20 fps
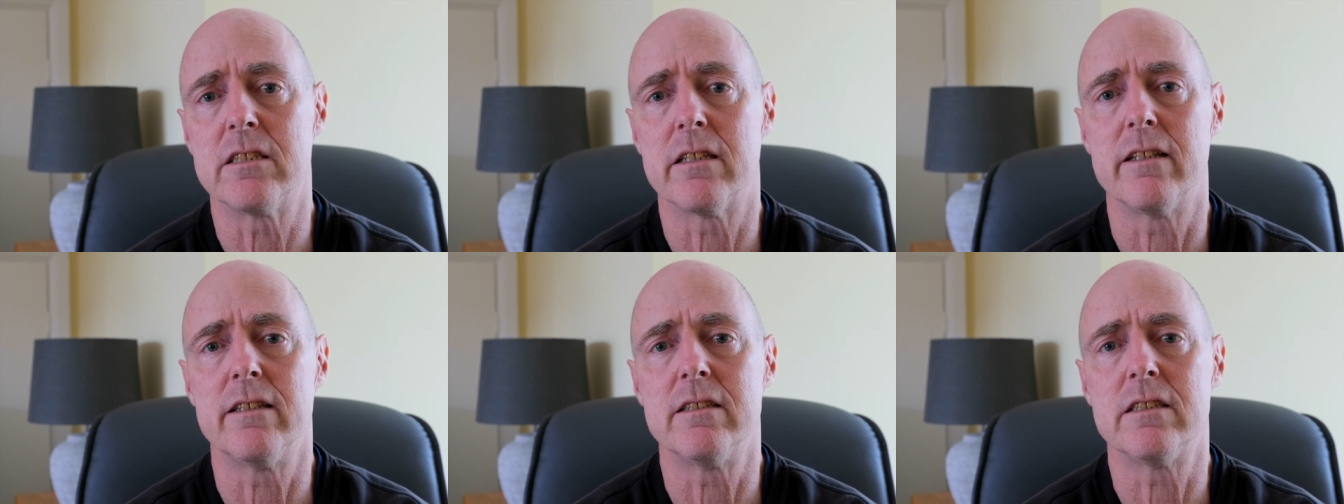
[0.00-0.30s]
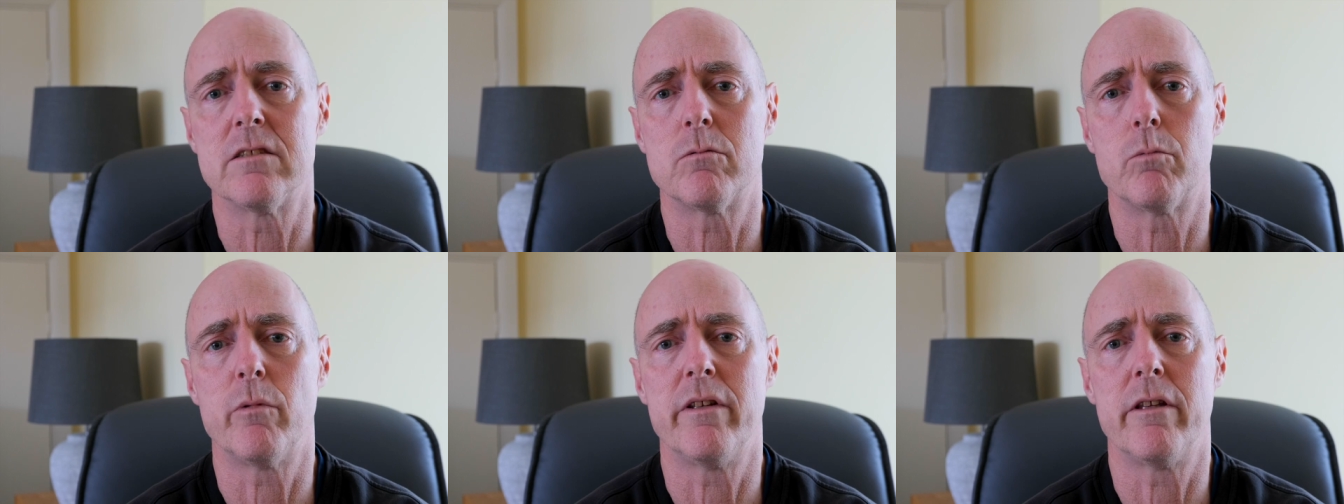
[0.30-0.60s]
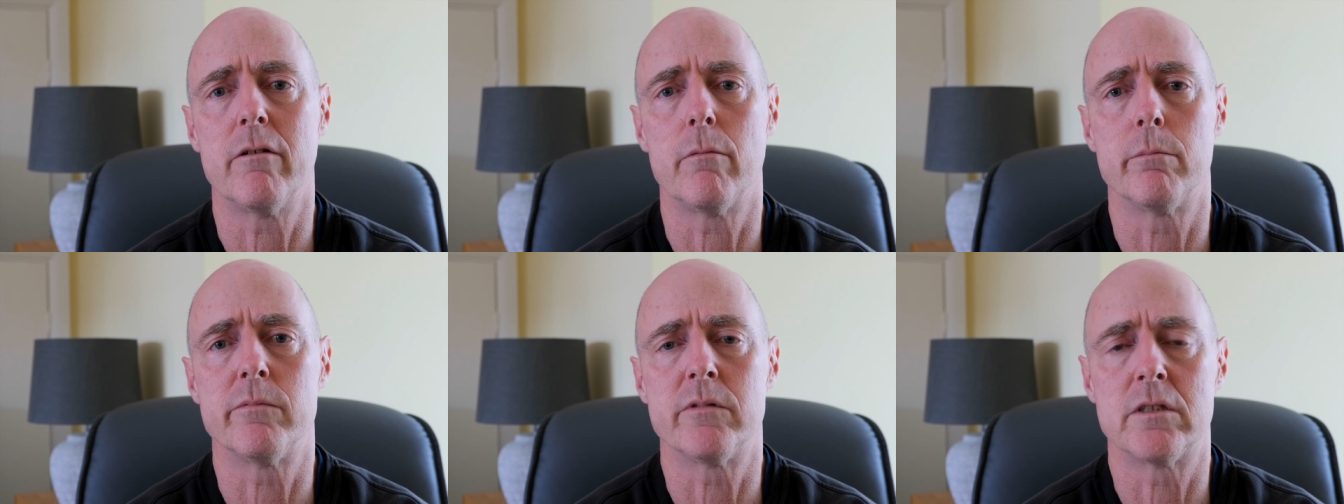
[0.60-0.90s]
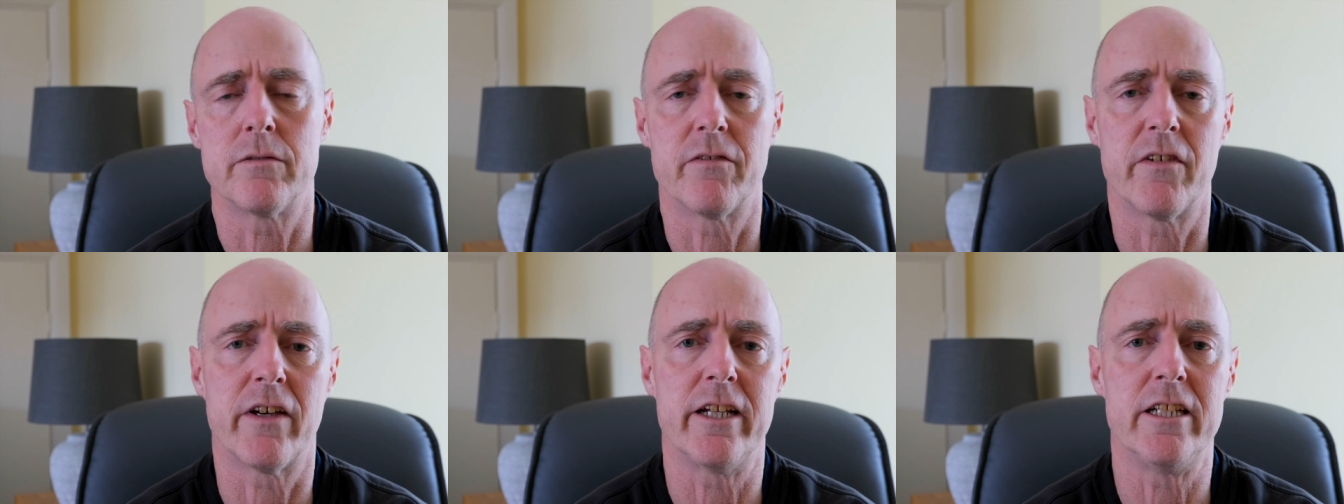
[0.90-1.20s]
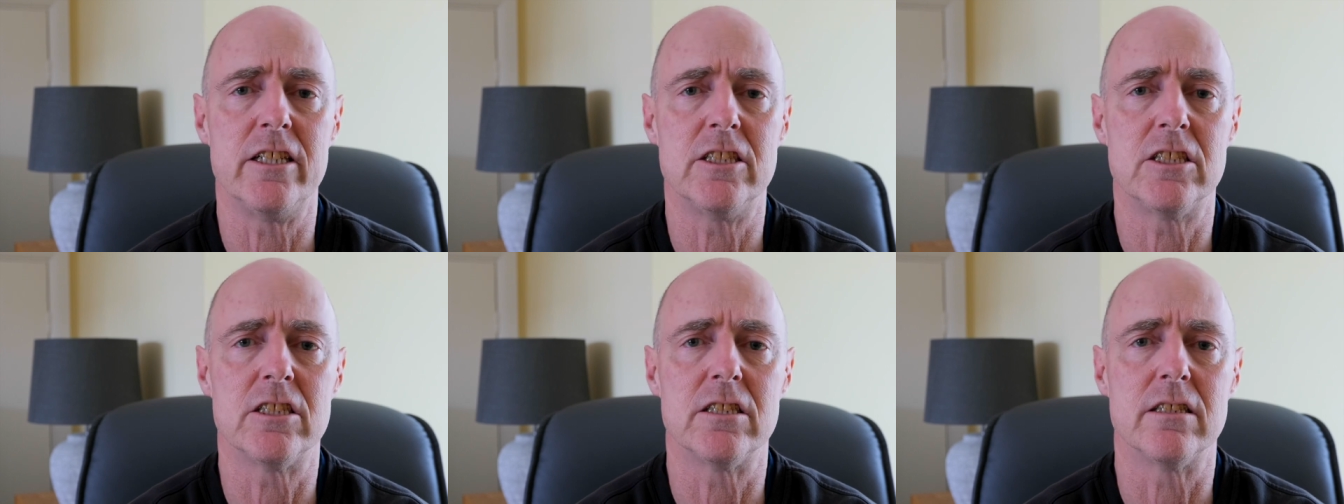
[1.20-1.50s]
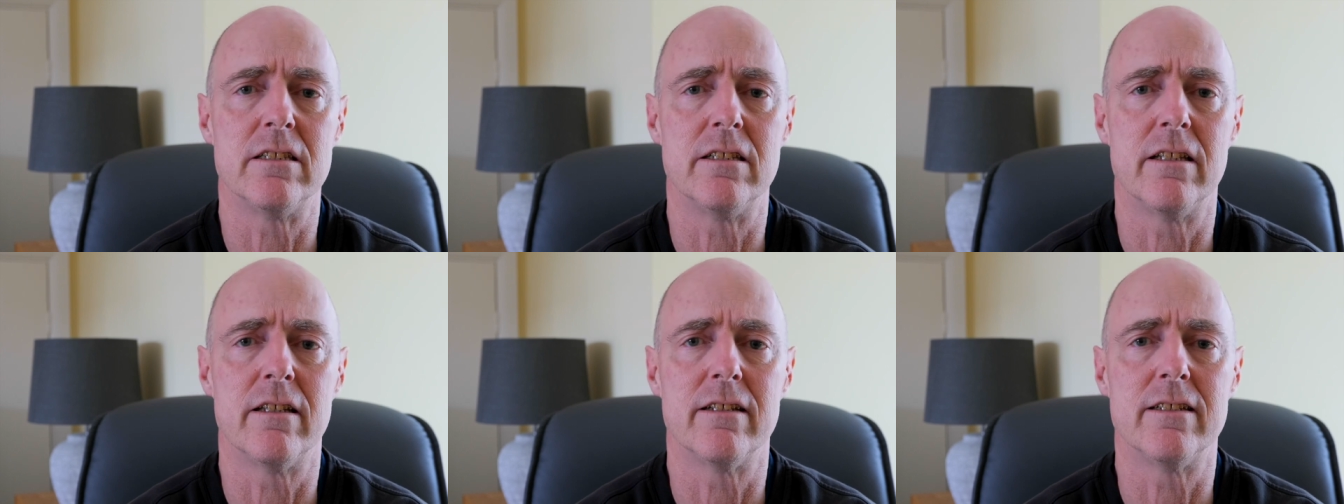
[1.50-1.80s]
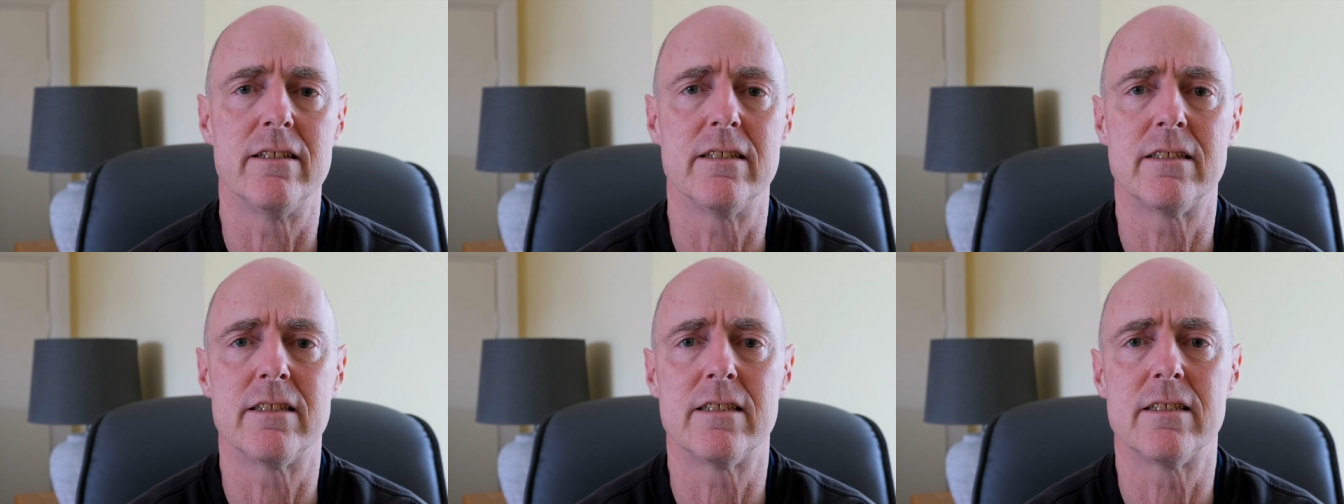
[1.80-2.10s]
this with the observation
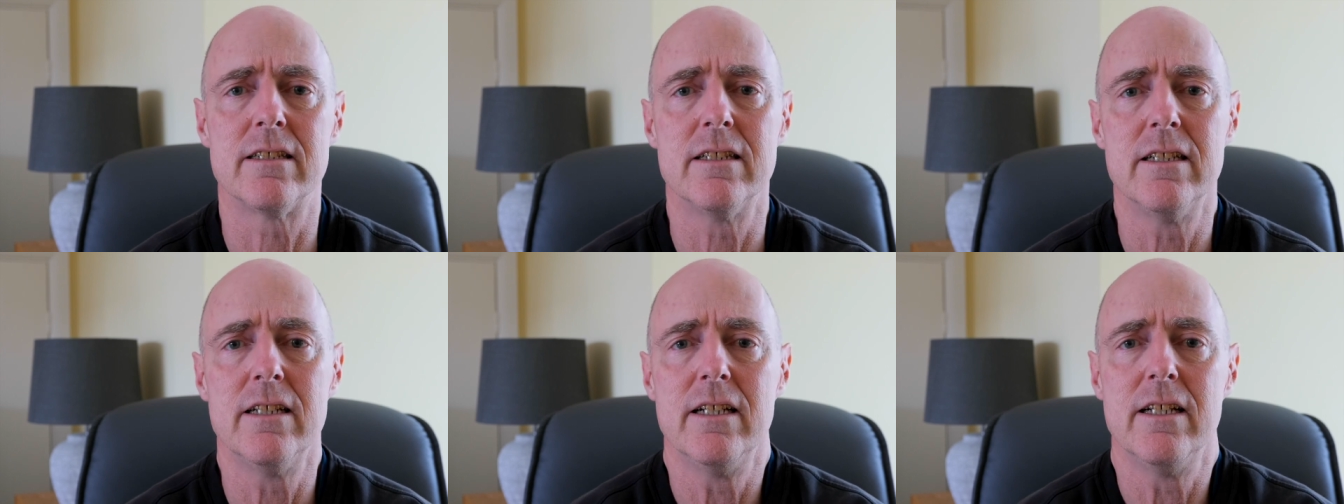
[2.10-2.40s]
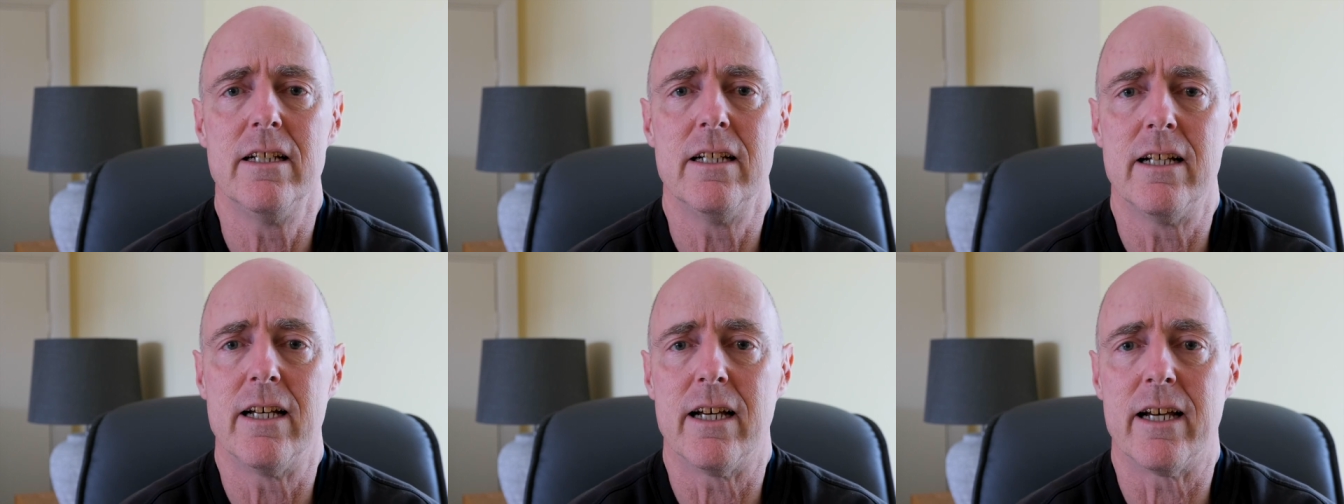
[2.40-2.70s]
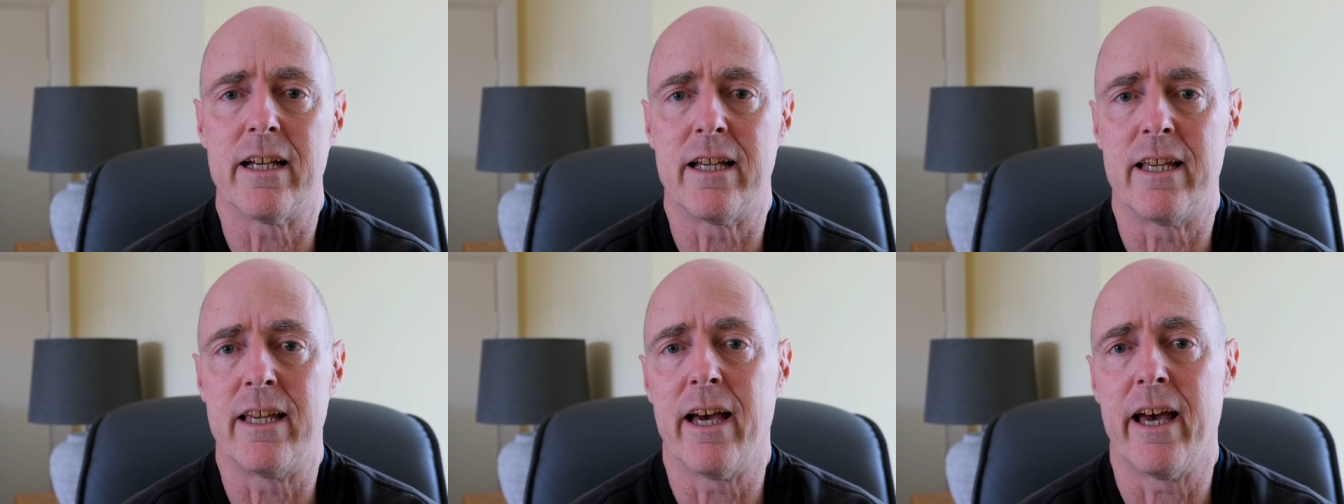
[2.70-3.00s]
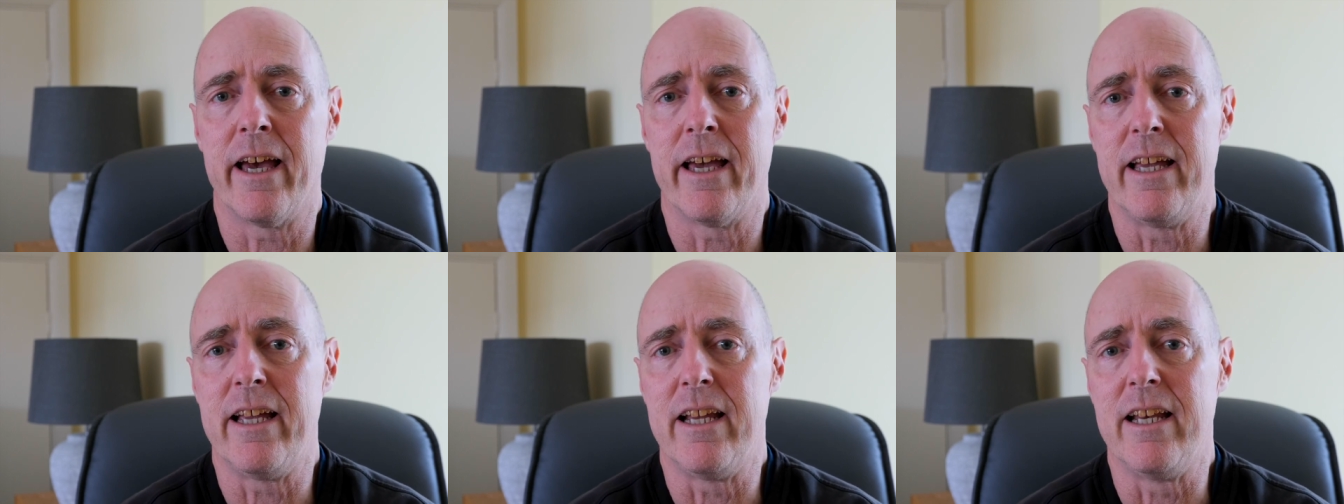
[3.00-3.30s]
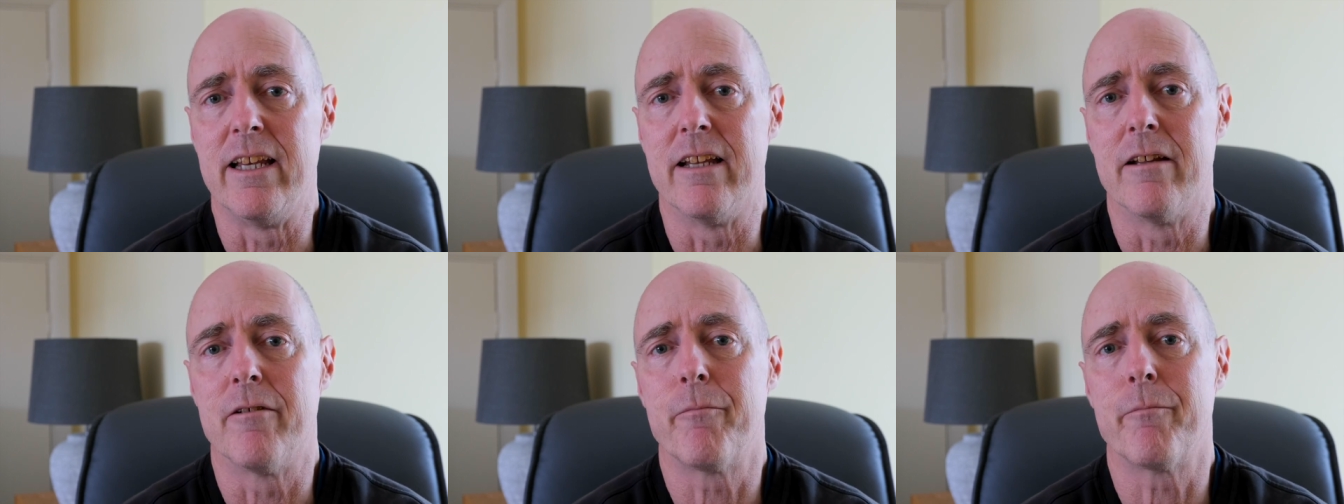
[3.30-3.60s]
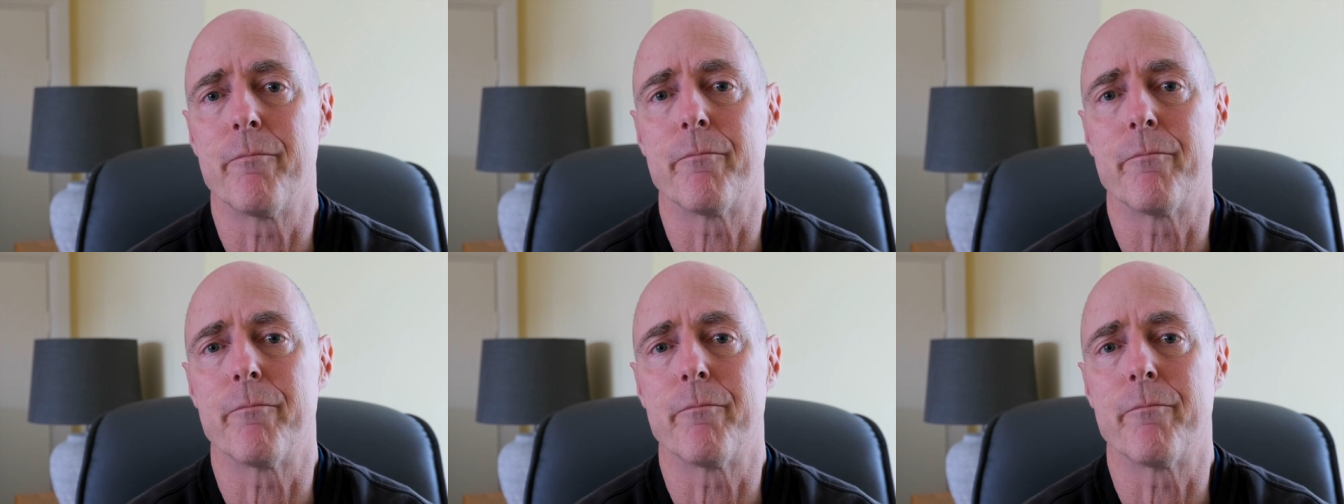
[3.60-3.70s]
that, again,